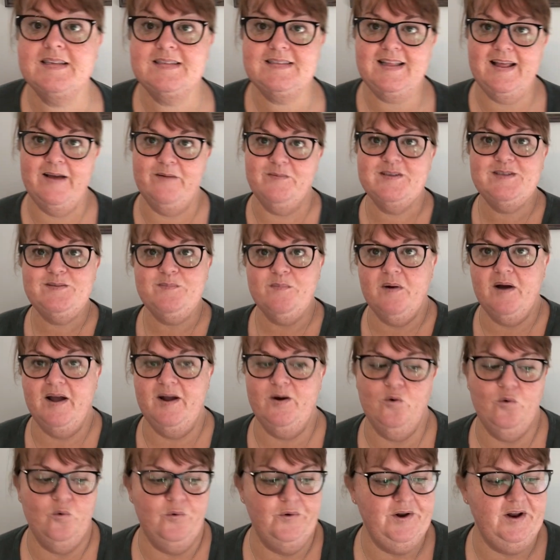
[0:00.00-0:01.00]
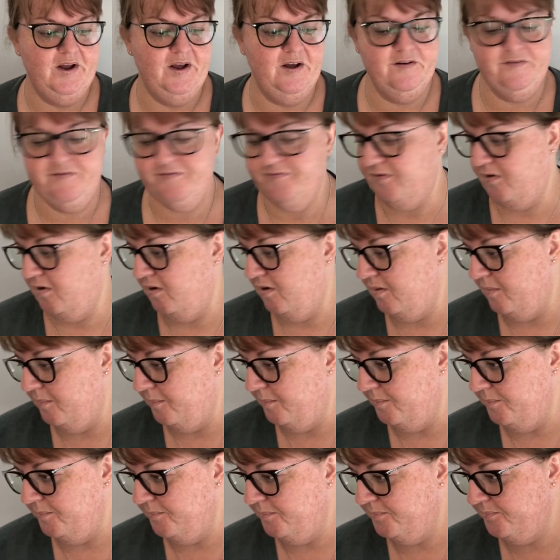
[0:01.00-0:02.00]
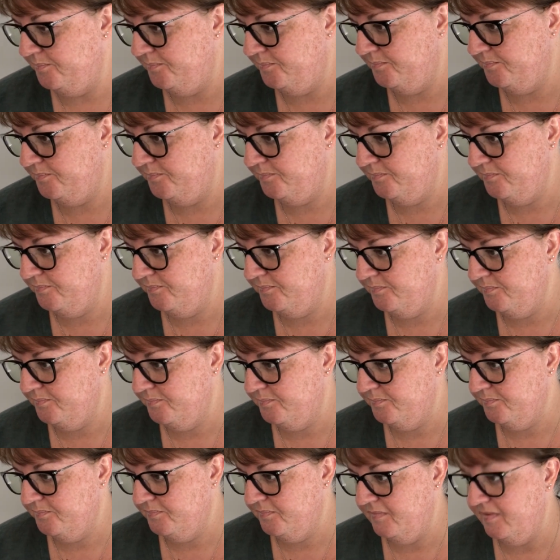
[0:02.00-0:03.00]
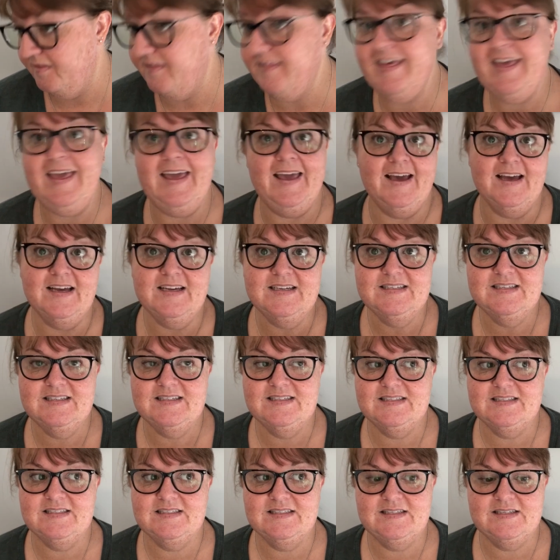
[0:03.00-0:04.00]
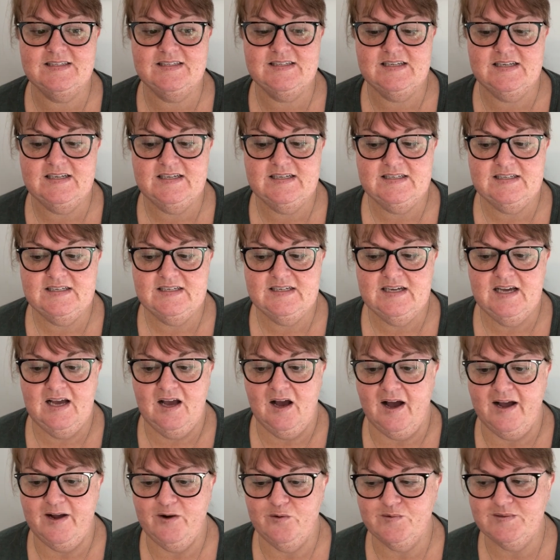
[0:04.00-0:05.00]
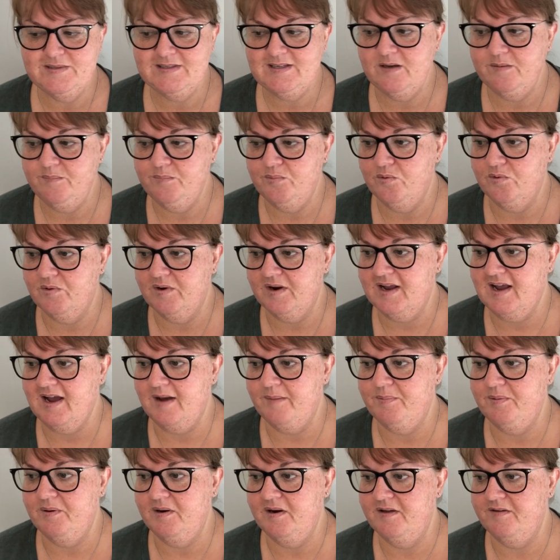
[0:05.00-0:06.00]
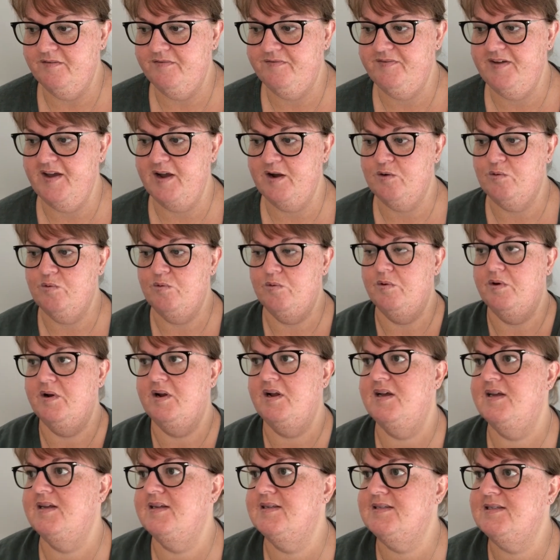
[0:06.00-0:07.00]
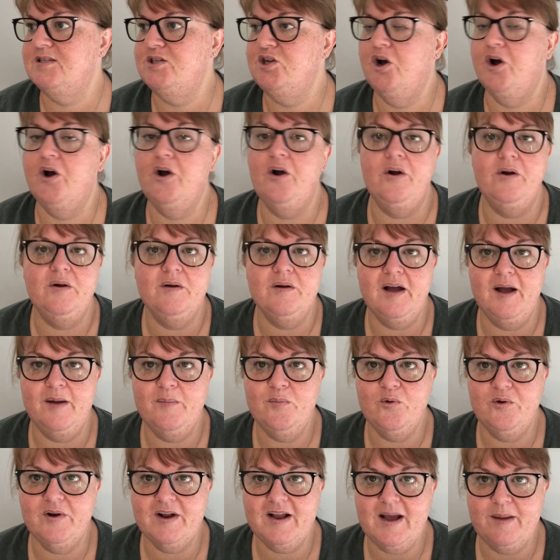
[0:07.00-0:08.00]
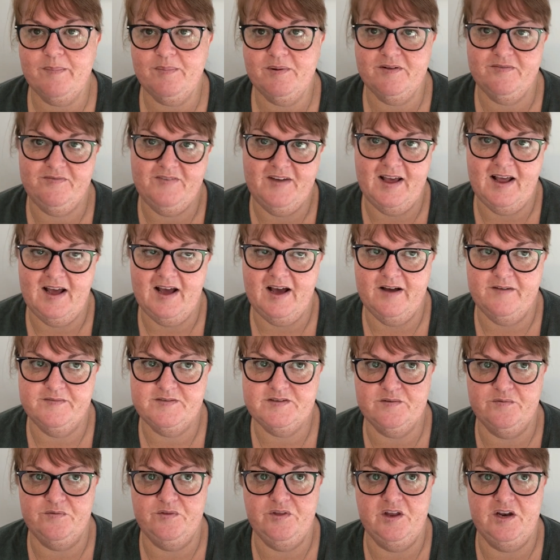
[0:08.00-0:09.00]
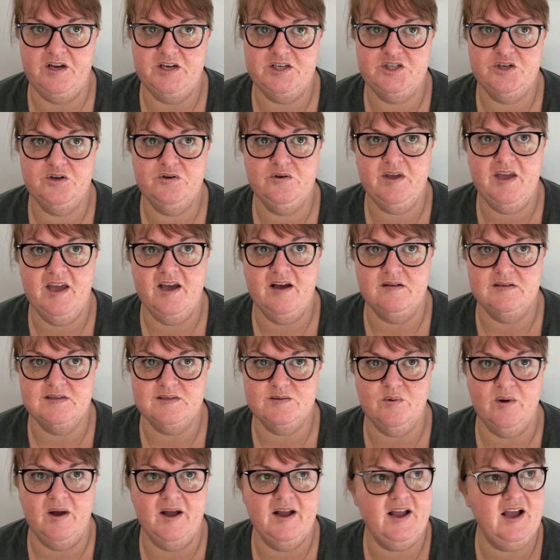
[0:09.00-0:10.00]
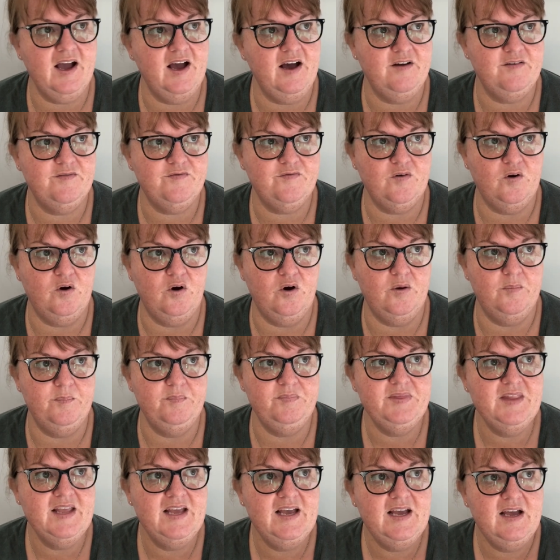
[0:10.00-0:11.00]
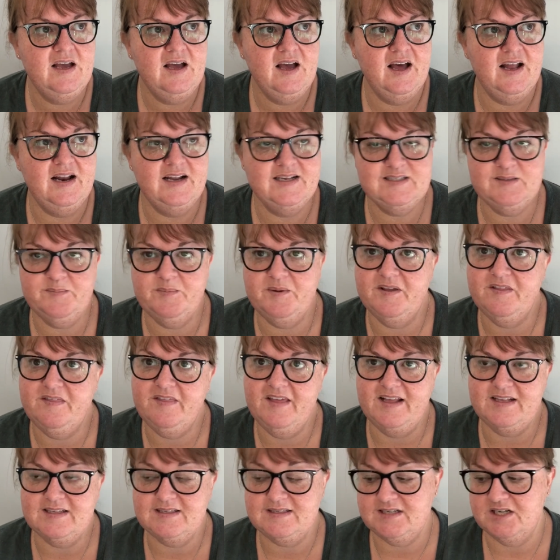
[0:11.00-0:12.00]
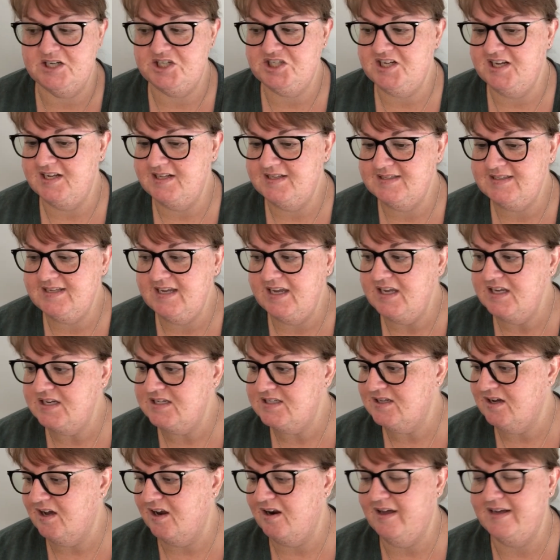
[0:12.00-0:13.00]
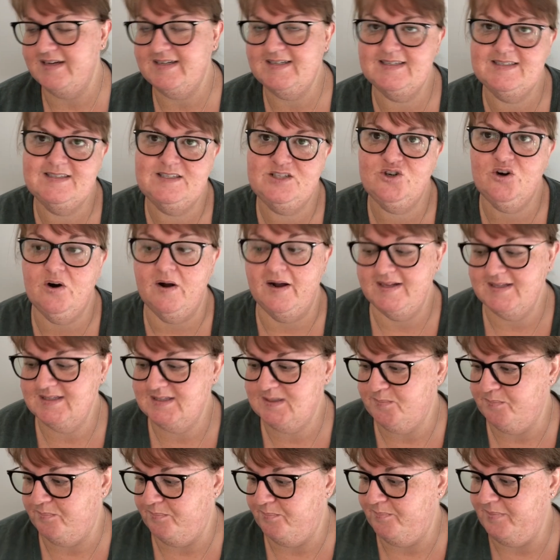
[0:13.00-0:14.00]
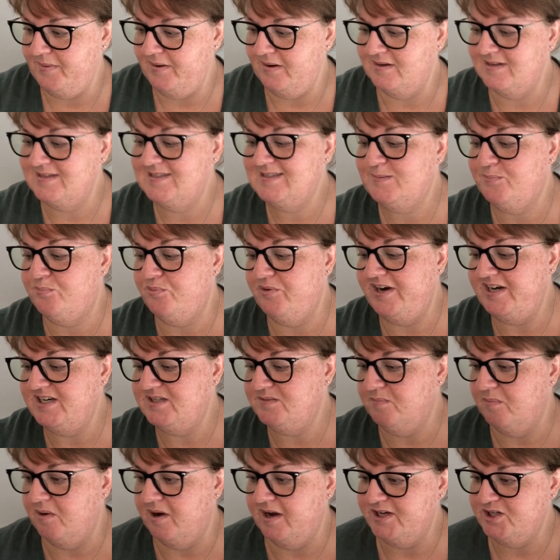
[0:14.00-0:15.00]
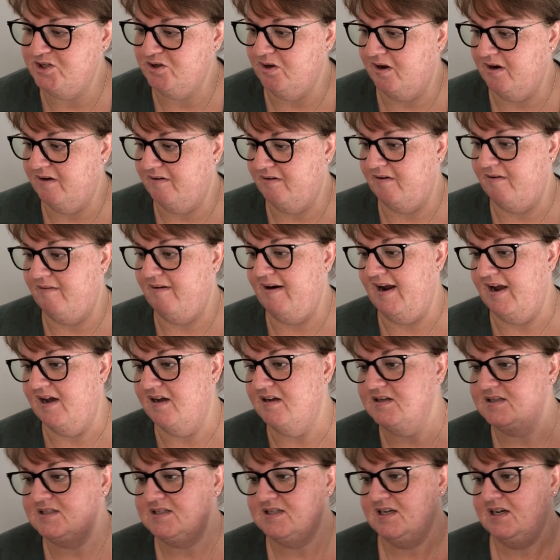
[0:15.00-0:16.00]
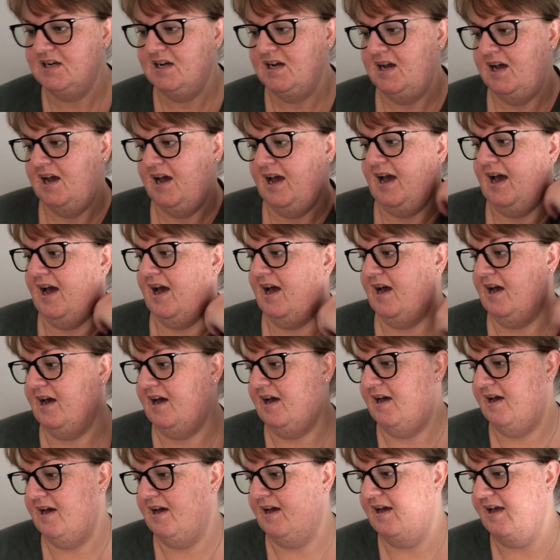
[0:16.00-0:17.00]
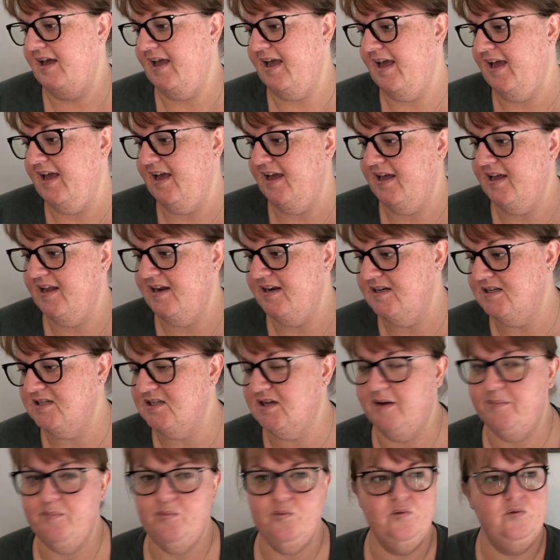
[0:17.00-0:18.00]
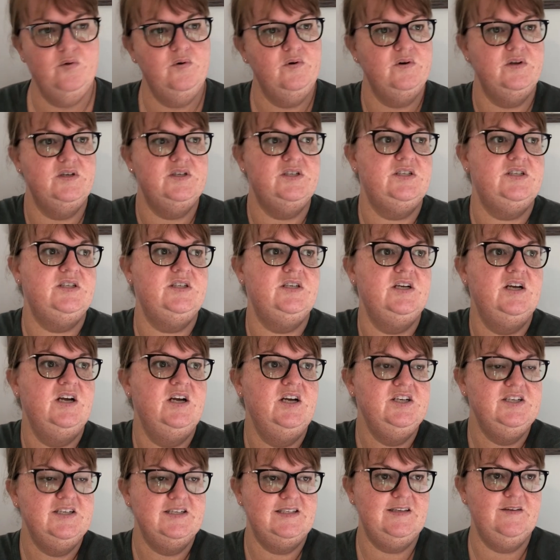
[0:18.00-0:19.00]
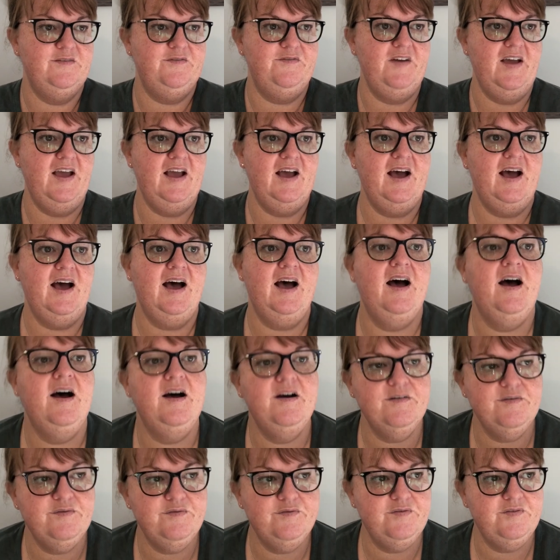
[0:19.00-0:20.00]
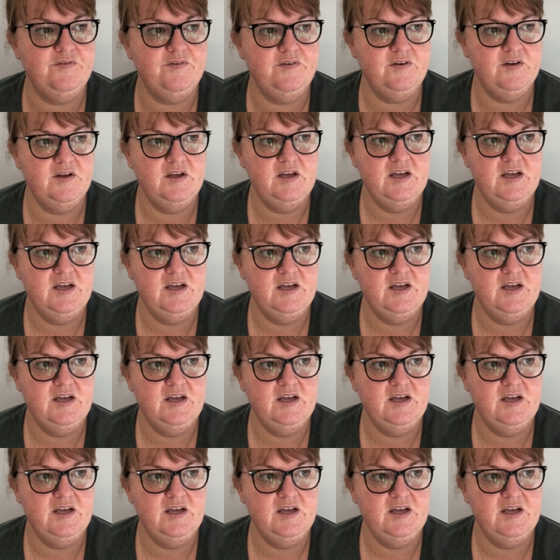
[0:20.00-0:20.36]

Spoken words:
So that was my order from there. I also bought a couple of fat quarters, I bought a couple of fat halves of 32 counts Zweigart from Elizabeth at Stitch NZ. I like to try and spread my dollar around. And I bought just a fat half